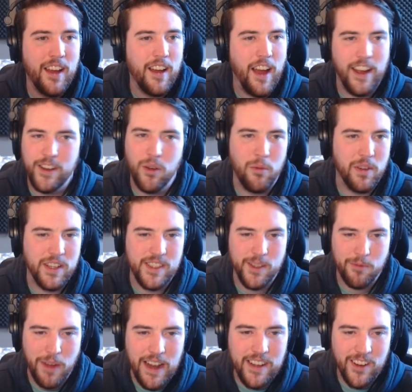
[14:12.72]
I don't want to
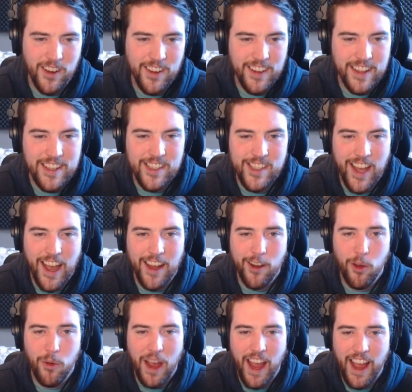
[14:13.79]
surrender. The
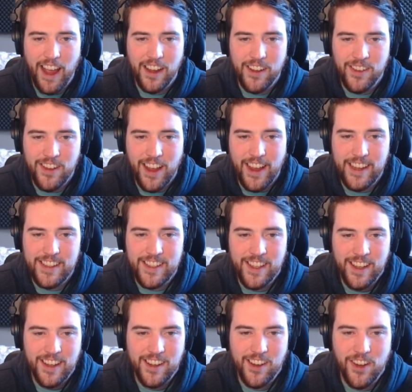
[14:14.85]
shadow acolyte,
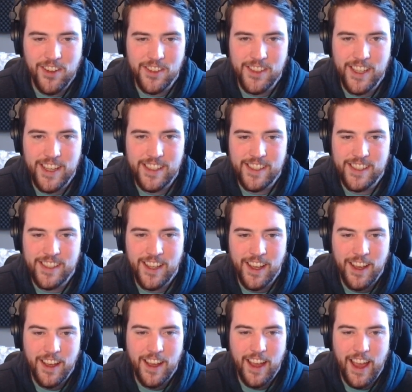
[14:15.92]
cultist,
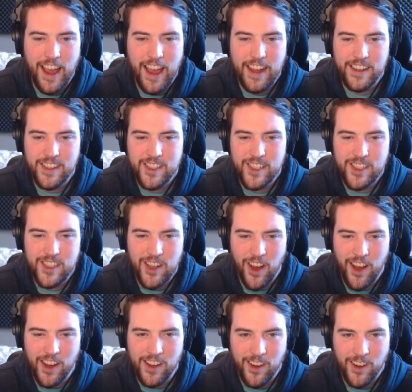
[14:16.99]
and
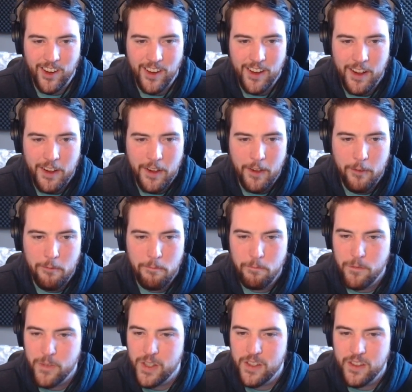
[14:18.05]
stalker
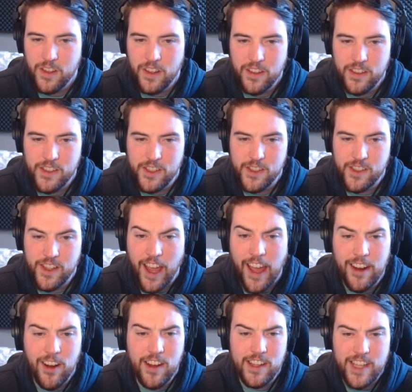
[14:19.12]
S
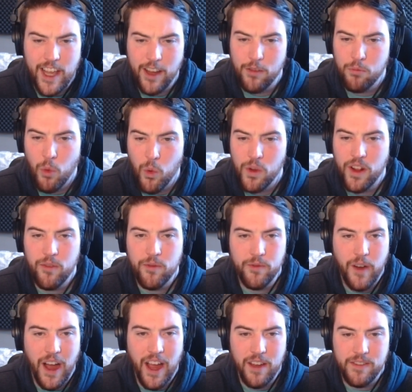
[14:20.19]
cannot take more than
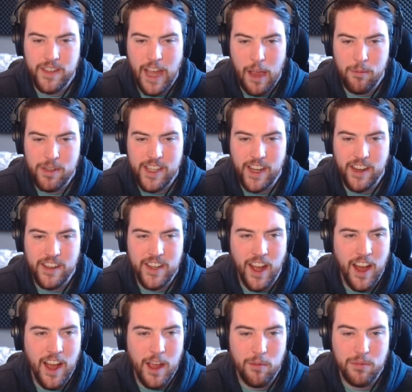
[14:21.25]
five damage at a
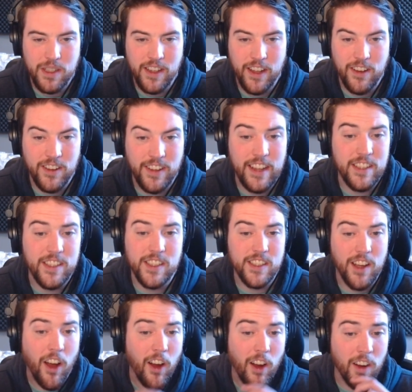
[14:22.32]
time. They they
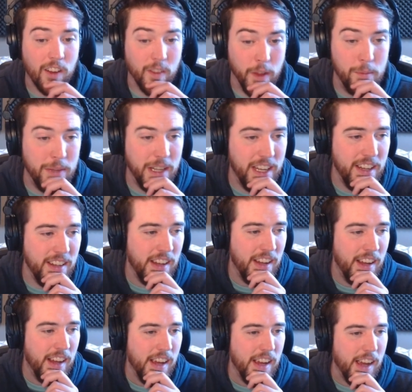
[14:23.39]
just are limited.
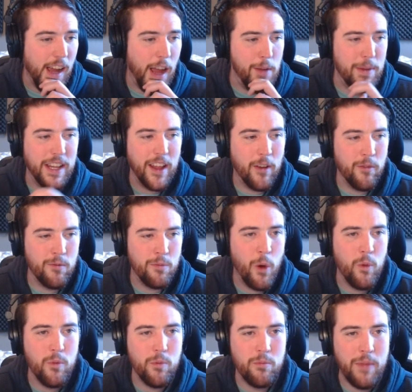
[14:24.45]
I mean that
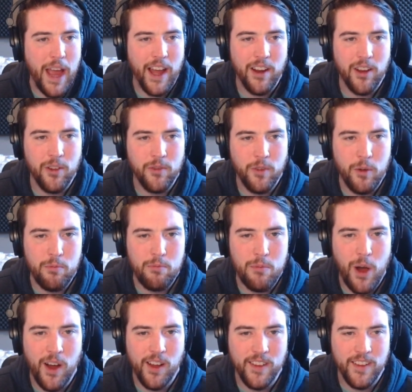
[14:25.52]
won't matter for
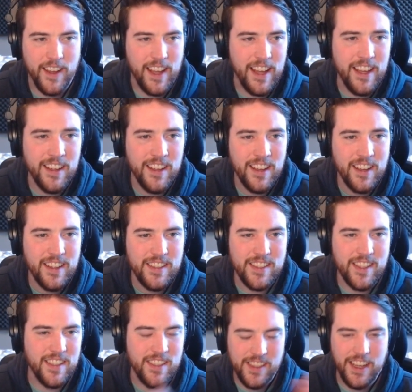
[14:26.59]
Molly
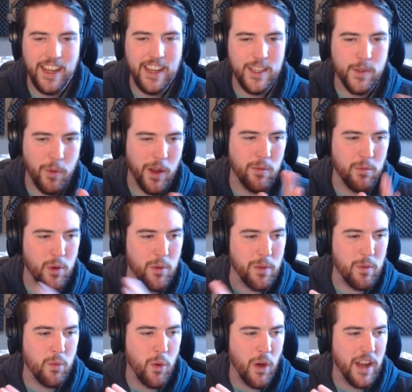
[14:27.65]
since each one will
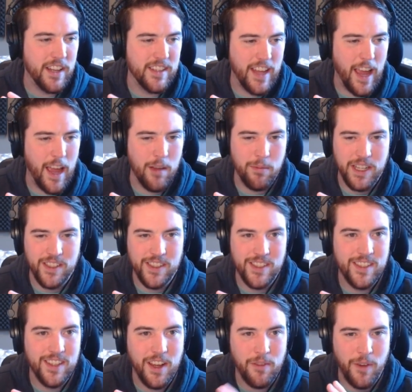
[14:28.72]
be one
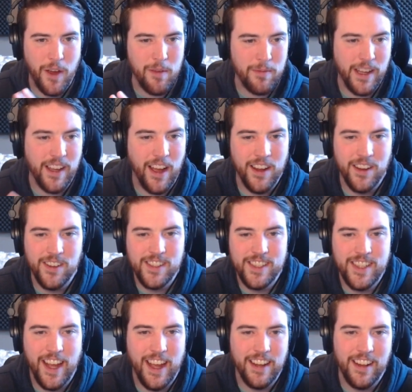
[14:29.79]
damage. If I'm like
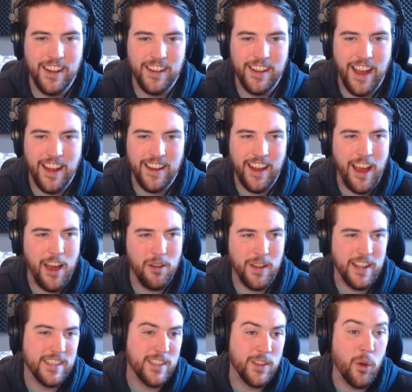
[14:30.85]
understanding that how
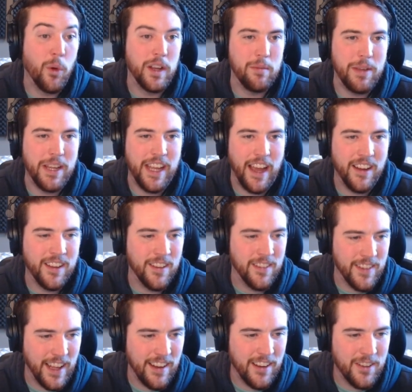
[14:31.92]
that's going to be
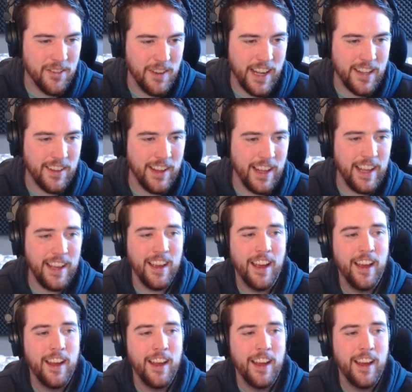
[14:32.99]
calculated correctly.